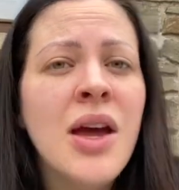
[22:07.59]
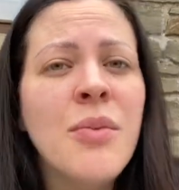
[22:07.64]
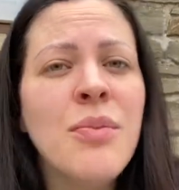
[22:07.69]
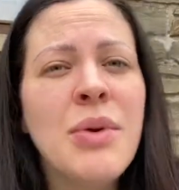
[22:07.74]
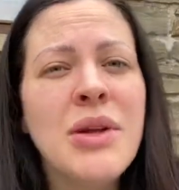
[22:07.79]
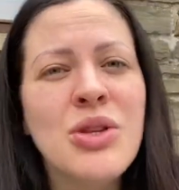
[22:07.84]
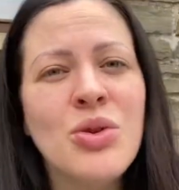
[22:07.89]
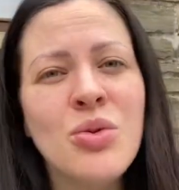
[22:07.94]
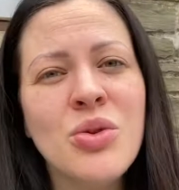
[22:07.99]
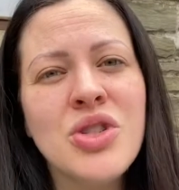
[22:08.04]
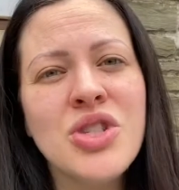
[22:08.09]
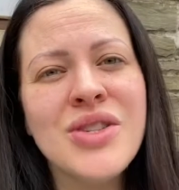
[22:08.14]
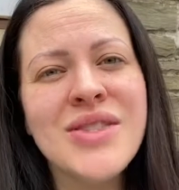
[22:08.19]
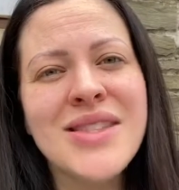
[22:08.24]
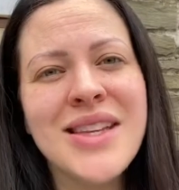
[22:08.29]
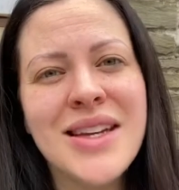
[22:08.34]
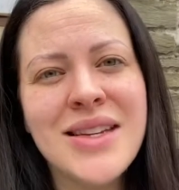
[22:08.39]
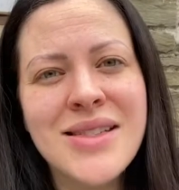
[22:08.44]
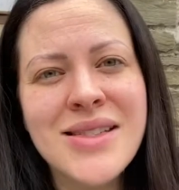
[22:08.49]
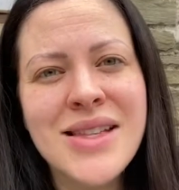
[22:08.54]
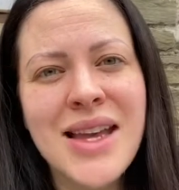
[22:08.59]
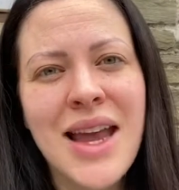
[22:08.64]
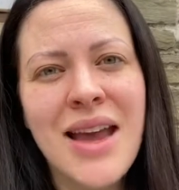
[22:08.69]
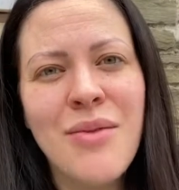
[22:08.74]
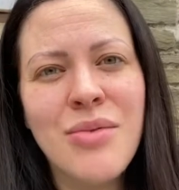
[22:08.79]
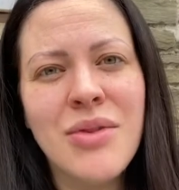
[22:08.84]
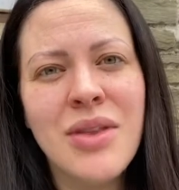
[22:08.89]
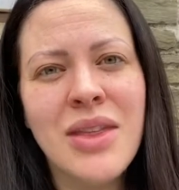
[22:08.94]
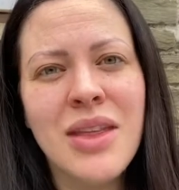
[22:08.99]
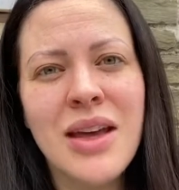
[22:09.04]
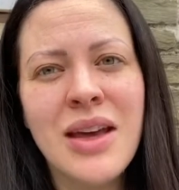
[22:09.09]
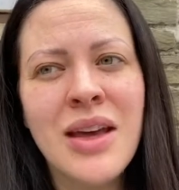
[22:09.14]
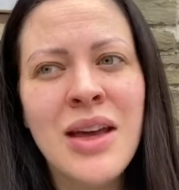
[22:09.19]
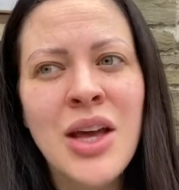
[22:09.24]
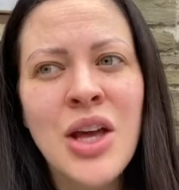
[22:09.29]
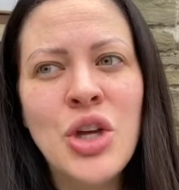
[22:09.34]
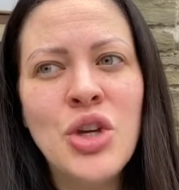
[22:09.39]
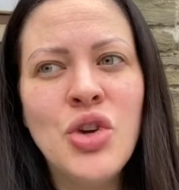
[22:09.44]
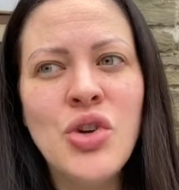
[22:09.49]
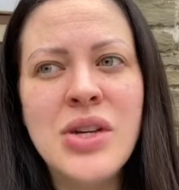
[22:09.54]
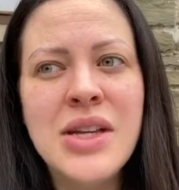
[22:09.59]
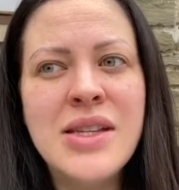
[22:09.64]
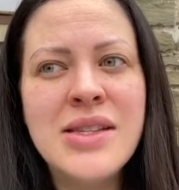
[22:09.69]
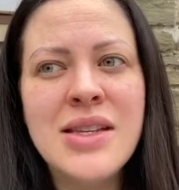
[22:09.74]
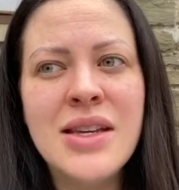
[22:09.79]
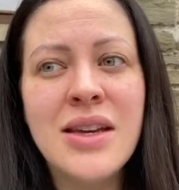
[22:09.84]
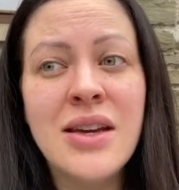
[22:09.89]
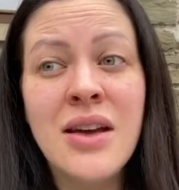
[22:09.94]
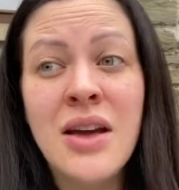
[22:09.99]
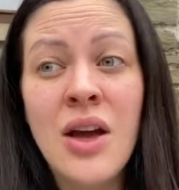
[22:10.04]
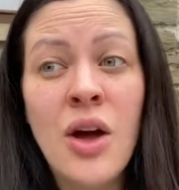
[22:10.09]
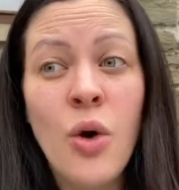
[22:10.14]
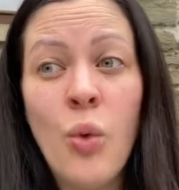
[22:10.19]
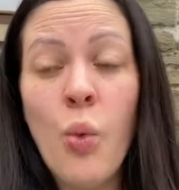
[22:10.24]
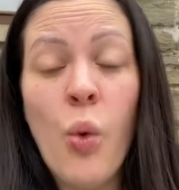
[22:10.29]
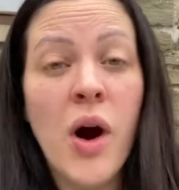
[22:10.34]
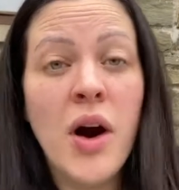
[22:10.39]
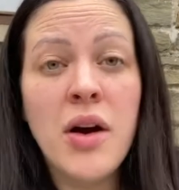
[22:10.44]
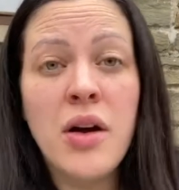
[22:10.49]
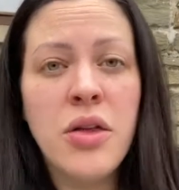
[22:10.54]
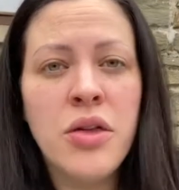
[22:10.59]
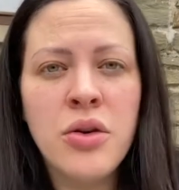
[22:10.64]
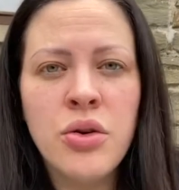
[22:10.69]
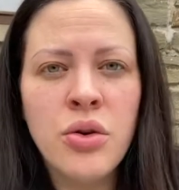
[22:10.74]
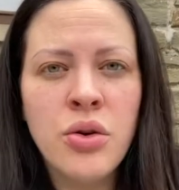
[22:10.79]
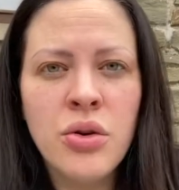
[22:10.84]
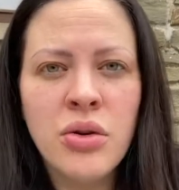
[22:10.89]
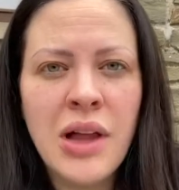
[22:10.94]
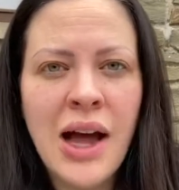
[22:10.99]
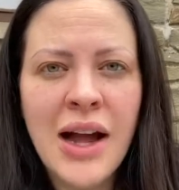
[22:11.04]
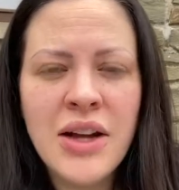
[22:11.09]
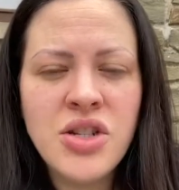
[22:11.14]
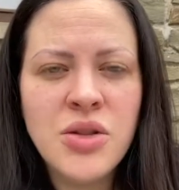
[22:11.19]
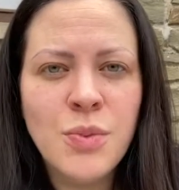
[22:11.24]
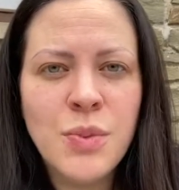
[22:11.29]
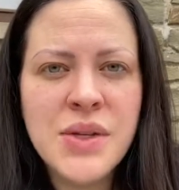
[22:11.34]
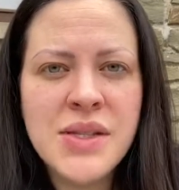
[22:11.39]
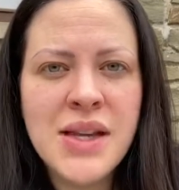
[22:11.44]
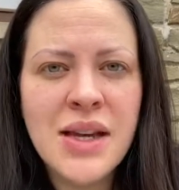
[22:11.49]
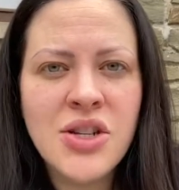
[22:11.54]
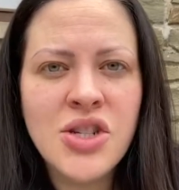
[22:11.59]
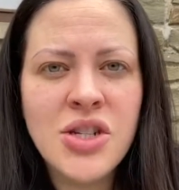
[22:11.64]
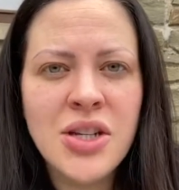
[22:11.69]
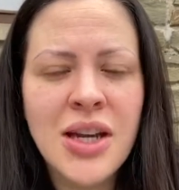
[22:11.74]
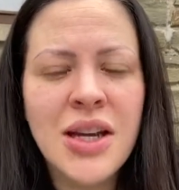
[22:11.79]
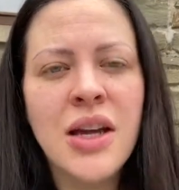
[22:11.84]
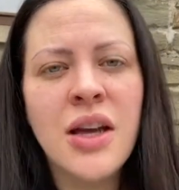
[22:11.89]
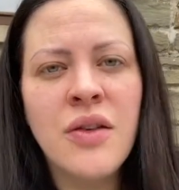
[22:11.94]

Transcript: but don't just accept that you need to work through latch and positioning.